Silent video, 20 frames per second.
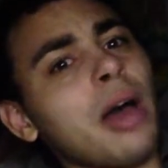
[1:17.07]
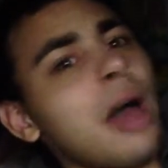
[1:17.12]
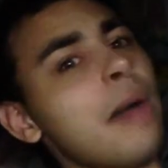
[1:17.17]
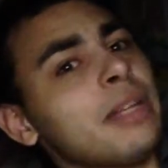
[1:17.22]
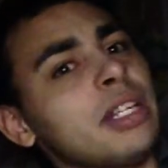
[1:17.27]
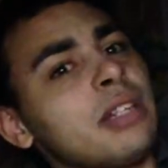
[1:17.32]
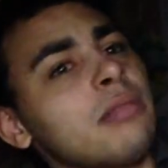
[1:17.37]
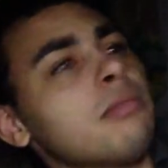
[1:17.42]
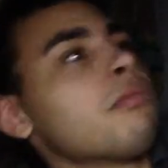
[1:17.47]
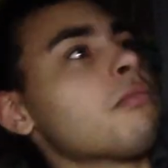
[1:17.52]
I
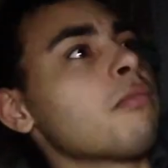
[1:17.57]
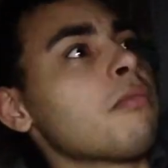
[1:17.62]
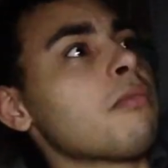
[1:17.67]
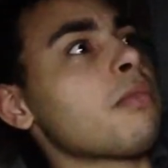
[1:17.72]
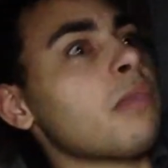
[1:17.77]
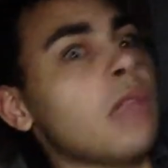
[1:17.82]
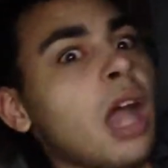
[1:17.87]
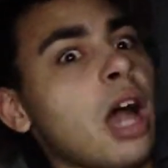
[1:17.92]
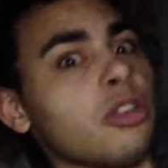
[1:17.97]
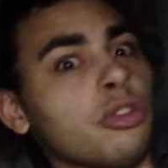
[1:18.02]
mean,
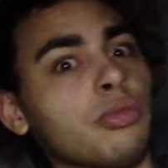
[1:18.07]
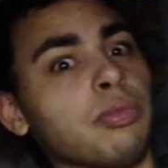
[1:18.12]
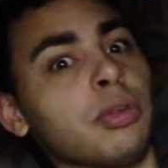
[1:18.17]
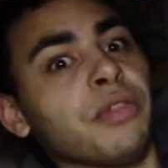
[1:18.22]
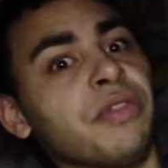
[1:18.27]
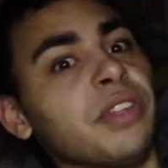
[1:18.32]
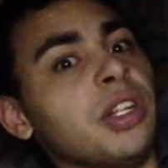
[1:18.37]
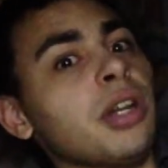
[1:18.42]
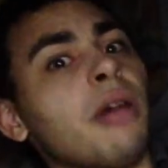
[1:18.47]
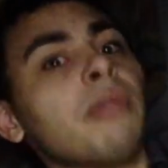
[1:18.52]
I just put
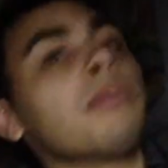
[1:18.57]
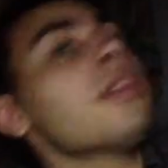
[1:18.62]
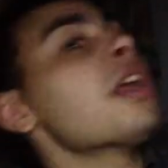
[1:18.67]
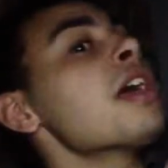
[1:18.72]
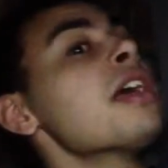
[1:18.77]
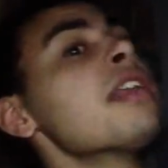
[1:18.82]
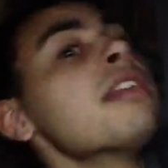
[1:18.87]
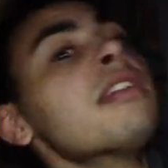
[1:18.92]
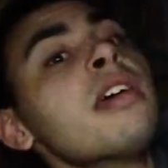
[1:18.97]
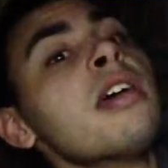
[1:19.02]
a video out
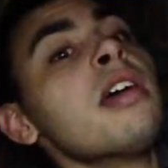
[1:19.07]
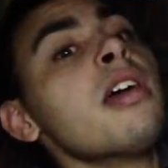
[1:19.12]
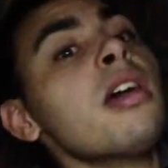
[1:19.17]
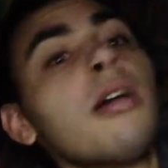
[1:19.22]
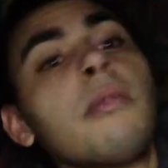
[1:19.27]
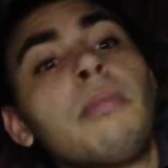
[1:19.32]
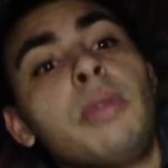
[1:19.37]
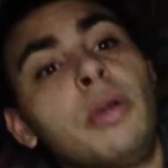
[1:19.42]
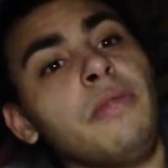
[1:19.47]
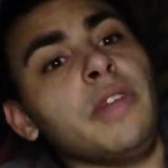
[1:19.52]
then,
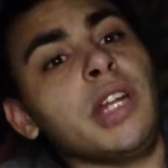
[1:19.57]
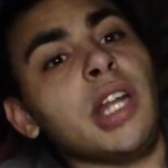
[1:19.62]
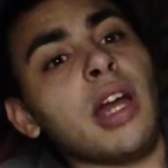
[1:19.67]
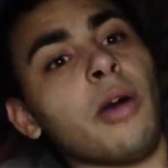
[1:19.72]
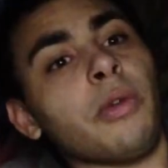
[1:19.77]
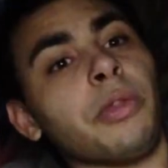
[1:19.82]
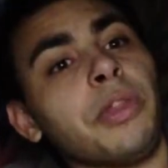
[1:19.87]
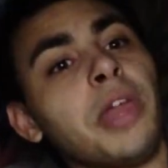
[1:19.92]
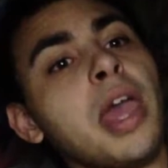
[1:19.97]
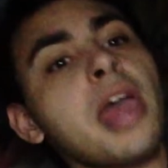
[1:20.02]
put a video
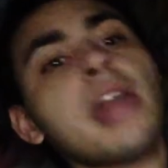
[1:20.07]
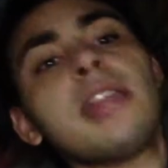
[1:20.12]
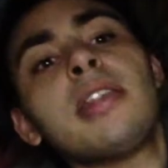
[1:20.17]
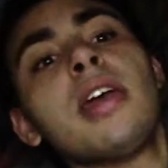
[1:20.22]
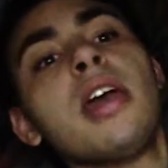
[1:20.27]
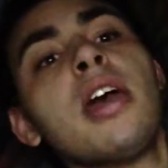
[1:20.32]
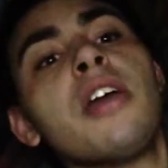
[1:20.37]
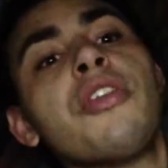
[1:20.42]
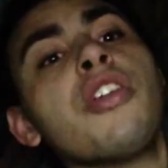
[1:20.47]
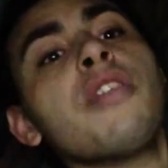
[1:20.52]
out then.
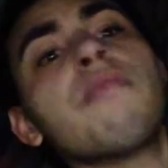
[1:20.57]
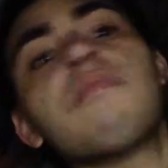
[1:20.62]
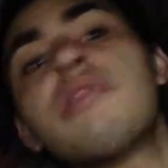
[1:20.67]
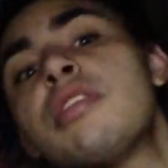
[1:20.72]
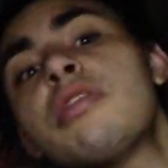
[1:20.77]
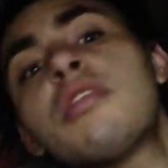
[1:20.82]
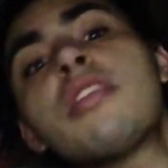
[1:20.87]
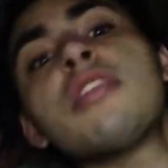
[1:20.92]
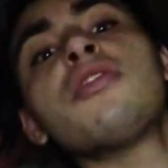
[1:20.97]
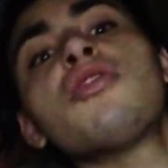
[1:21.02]
They'd
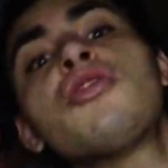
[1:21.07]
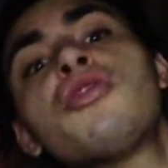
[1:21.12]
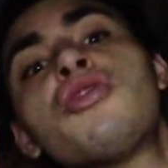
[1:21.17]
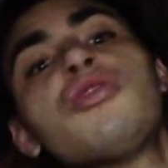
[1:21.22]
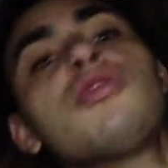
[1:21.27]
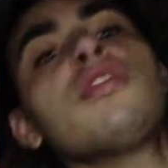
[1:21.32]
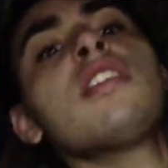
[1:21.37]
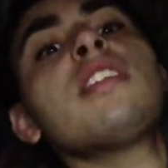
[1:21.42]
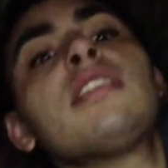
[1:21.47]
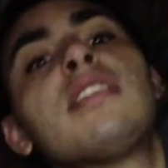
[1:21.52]
be
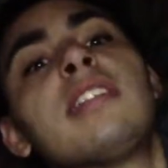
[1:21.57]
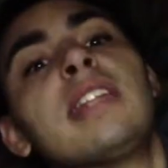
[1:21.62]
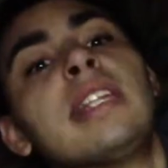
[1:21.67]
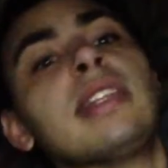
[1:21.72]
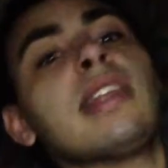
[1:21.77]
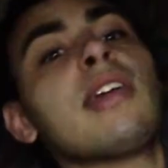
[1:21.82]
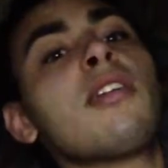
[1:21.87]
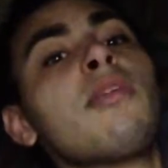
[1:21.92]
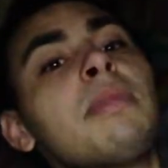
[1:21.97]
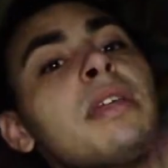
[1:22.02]

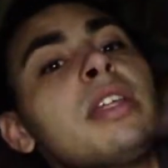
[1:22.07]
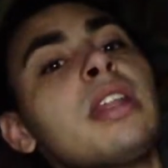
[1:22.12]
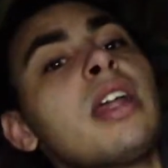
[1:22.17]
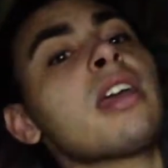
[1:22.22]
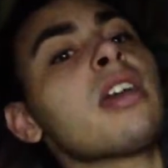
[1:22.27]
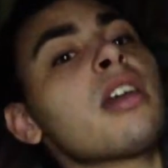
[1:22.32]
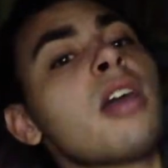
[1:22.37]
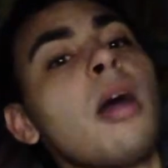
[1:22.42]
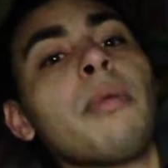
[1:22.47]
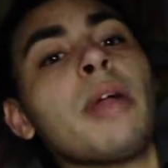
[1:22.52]
consistent. They'd be
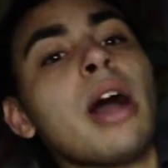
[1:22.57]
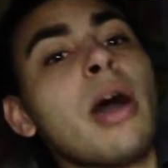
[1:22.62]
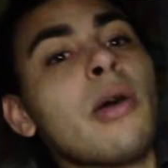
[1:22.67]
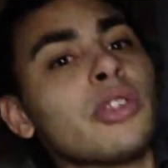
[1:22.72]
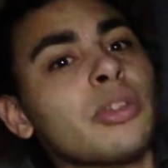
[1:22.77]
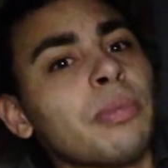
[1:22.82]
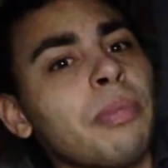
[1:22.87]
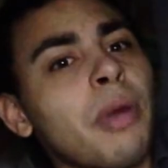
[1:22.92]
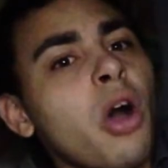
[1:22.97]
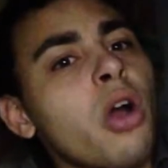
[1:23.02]
like a couple
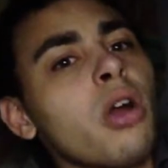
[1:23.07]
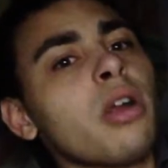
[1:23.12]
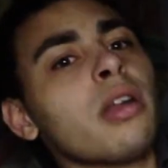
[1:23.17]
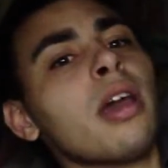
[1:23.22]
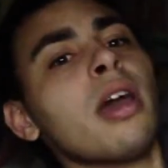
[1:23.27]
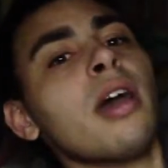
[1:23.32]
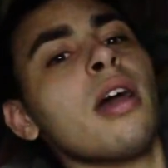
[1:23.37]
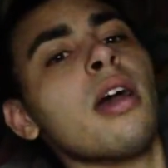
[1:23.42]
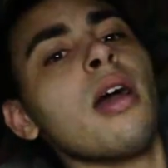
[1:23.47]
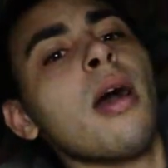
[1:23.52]
hours apart,
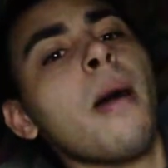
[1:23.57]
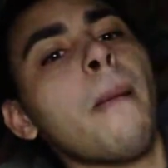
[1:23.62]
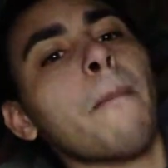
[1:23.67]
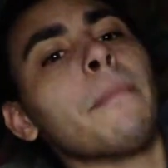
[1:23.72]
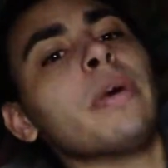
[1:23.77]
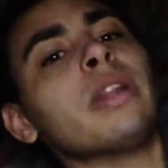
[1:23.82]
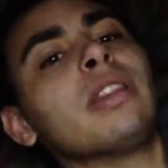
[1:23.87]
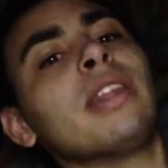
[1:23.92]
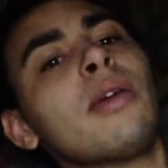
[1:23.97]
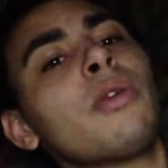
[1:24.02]

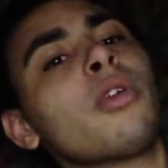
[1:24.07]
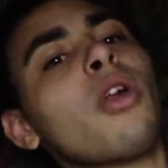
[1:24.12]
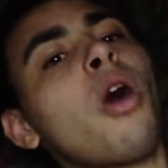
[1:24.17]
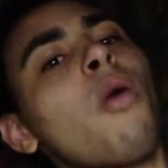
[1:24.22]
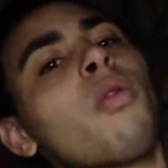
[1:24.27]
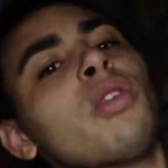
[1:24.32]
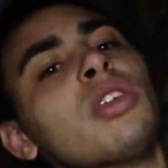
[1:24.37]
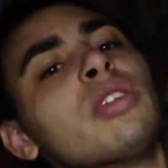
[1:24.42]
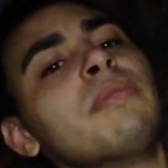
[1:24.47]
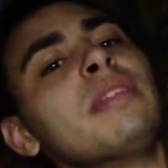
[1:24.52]
but they would
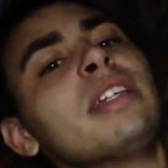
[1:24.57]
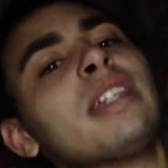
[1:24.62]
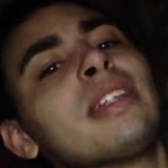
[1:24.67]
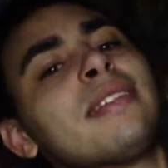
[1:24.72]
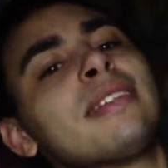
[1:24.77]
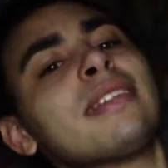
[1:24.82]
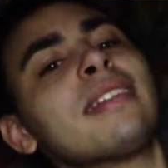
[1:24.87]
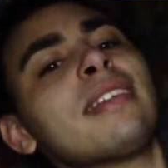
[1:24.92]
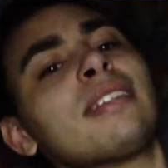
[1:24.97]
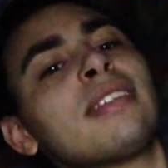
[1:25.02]
always be
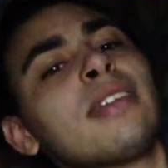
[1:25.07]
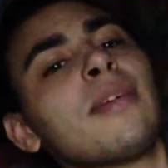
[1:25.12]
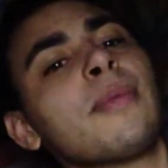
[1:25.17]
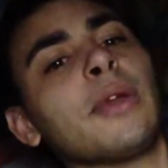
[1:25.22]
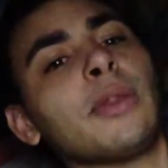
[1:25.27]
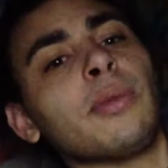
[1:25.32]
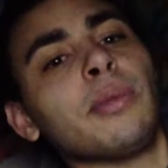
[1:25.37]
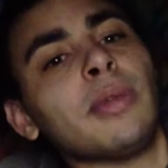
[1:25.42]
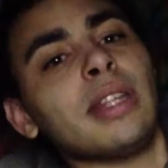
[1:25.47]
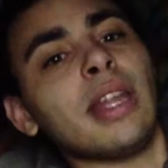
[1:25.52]
consistent
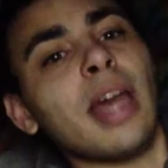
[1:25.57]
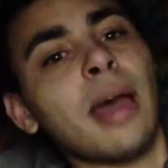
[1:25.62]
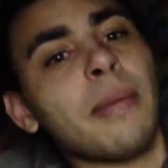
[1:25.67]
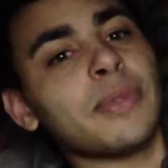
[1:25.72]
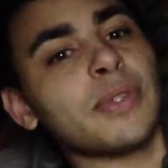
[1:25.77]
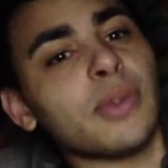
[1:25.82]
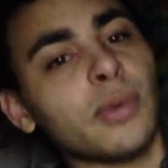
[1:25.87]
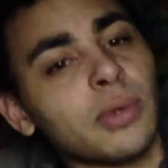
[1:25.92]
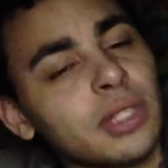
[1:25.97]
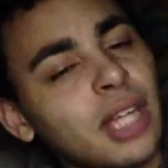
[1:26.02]
with when the
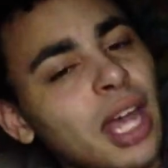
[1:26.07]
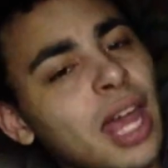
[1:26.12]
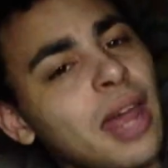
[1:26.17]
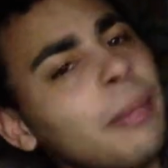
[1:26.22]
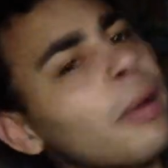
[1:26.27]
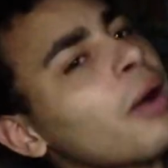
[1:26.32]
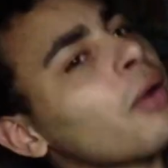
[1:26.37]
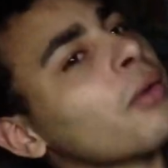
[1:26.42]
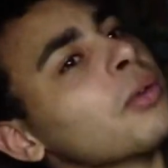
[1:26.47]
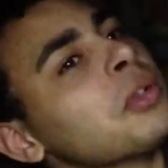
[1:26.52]
episodes
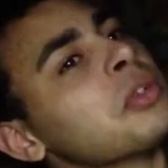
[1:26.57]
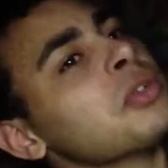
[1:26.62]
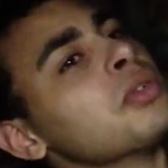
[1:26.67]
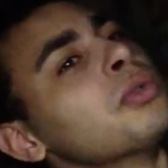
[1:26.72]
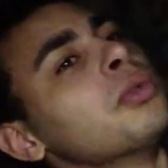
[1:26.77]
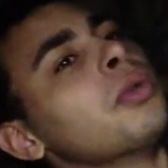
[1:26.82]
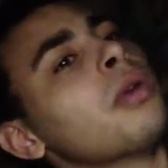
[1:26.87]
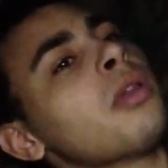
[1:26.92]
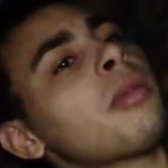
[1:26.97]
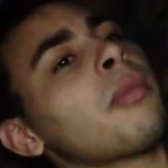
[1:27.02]
came out
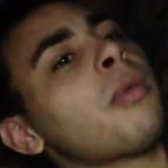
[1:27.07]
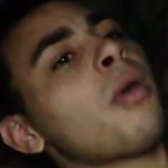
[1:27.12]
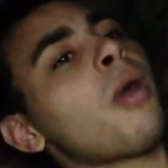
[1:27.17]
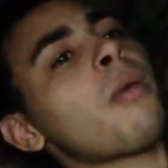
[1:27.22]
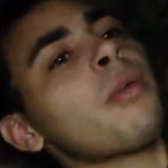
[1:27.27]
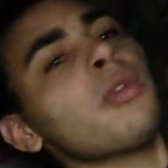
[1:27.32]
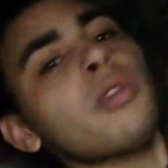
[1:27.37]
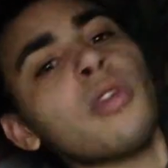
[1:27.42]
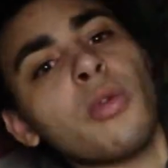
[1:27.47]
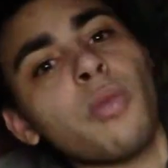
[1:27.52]
to the point
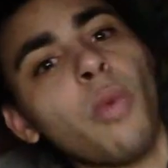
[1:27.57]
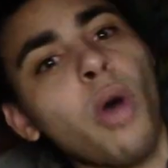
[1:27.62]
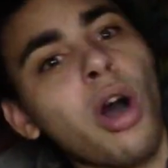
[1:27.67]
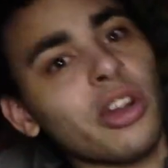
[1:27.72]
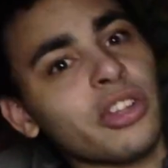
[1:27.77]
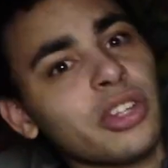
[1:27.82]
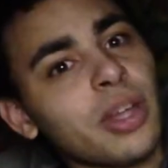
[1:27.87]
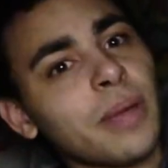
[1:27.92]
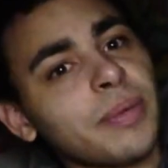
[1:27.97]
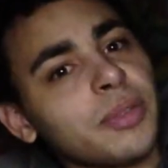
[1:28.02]
where you could
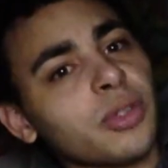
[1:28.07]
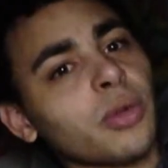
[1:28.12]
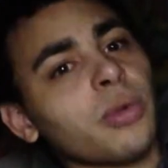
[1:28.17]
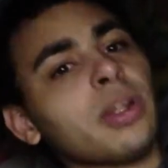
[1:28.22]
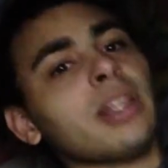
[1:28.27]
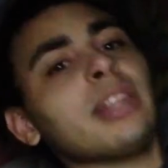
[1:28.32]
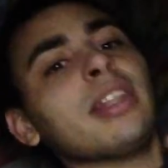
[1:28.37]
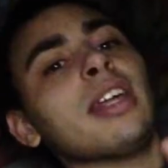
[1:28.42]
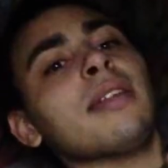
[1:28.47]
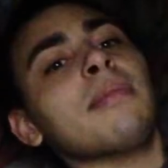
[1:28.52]
watch the
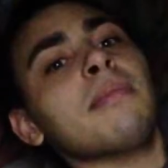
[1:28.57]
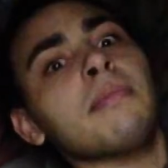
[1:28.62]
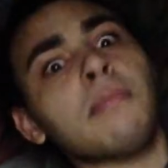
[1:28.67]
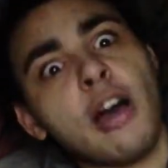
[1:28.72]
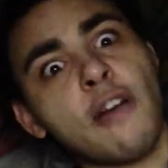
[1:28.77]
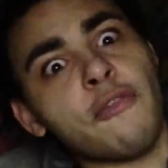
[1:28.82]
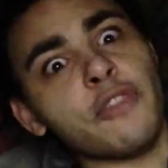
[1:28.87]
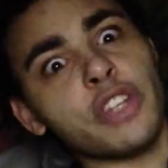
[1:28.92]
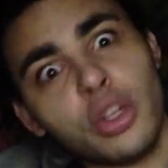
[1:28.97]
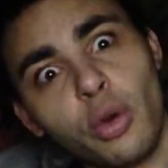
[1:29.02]
episode and then
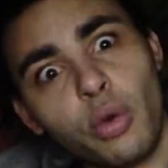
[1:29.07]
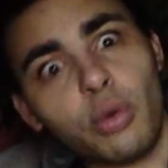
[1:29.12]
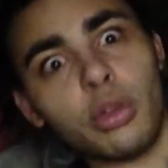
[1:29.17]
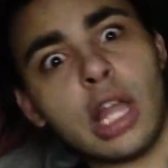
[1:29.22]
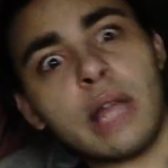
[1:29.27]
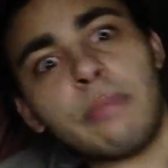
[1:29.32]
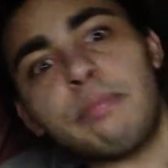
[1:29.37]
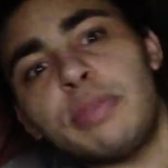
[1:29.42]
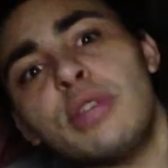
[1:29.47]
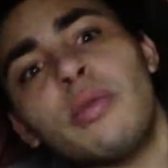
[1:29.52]
my video would
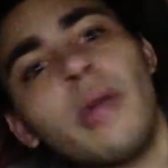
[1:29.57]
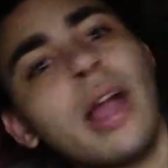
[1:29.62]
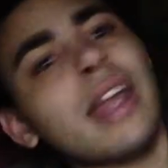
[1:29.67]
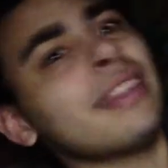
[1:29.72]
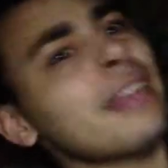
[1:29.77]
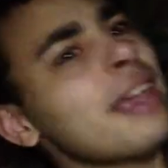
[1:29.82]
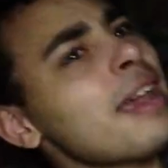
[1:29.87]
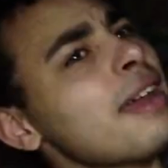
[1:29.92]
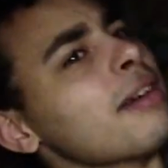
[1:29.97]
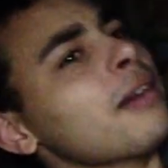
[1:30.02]
like be right
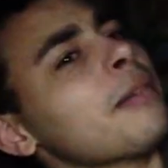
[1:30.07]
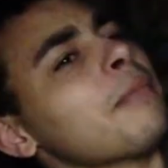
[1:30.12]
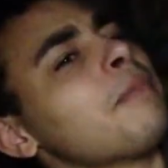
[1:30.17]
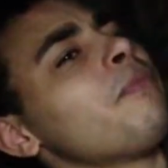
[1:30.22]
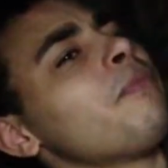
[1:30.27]
there.